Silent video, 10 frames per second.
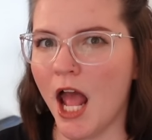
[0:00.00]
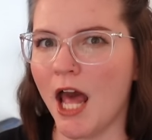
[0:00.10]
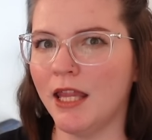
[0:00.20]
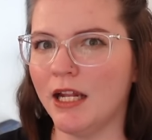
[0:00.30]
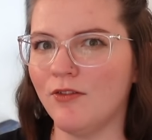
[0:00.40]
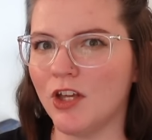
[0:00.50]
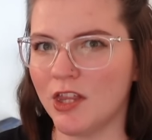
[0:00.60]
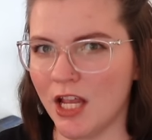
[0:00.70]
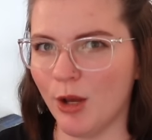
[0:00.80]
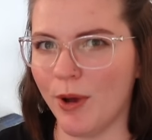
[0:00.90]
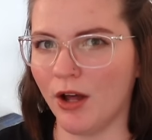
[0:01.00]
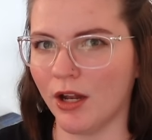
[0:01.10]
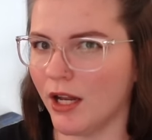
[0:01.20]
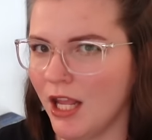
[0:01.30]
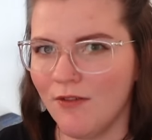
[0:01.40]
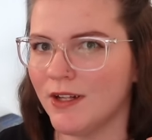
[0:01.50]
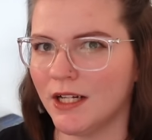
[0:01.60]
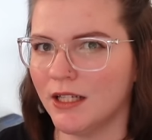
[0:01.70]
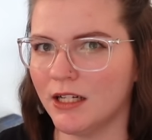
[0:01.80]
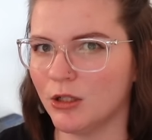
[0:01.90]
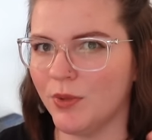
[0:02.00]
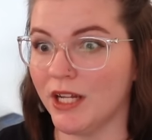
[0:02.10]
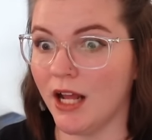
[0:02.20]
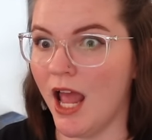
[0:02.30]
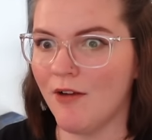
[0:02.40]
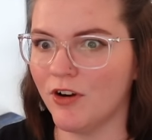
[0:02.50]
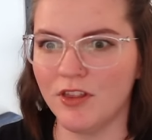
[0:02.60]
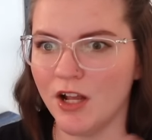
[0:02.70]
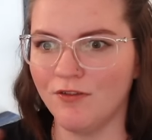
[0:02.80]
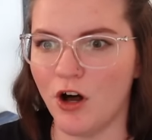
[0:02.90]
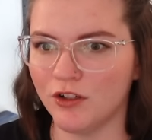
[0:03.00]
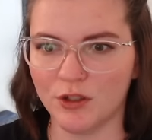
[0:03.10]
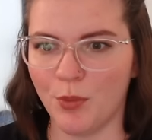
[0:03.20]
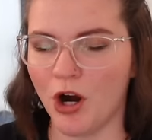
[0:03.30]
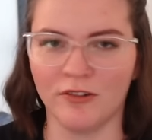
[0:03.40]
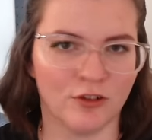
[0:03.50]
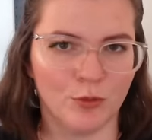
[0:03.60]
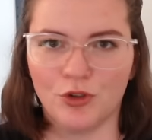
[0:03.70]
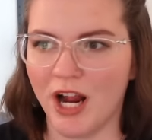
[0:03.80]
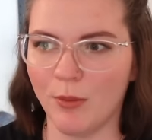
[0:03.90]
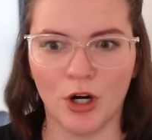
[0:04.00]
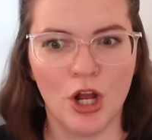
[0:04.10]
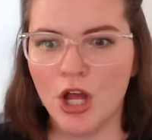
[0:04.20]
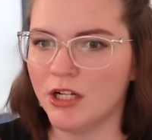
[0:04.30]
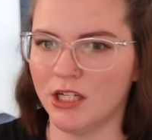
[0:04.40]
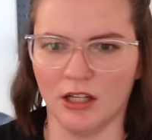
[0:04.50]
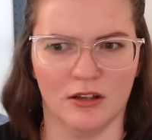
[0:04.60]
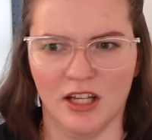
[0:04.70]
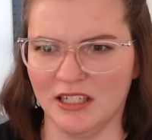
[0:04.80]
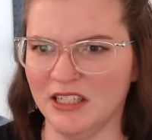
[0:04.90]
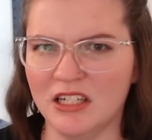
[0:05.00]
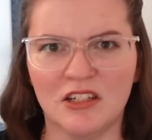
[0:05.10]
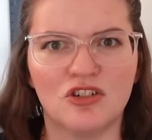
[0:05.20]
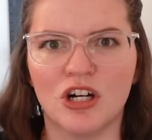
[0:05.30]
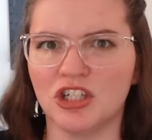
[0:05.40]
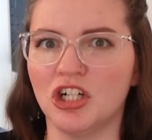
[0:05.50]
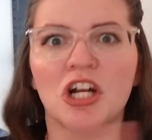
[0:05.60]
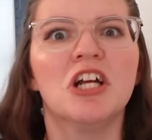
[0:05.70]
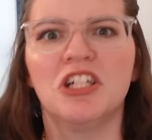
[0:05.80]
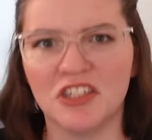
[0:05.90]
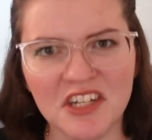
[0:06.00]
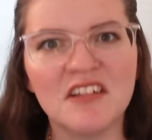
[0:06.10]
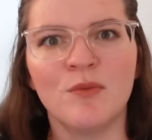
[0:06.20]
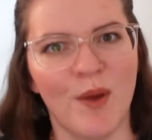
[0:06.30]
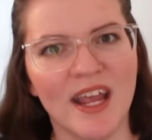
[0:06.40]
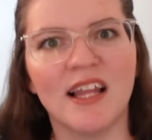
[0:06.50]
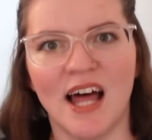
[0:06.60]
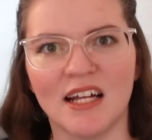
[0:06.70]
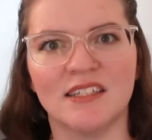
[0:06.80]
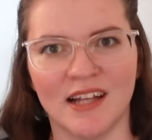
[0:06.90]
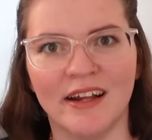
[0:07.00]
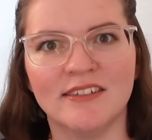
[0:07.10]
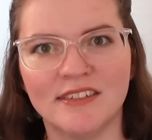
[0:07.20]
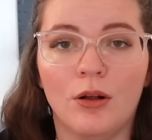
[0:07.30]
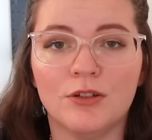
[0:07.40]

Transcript: And then if you think about it, even a little bit, everything falls apart from grammar to, like, sentence structure, just doesn't make a lot of sense.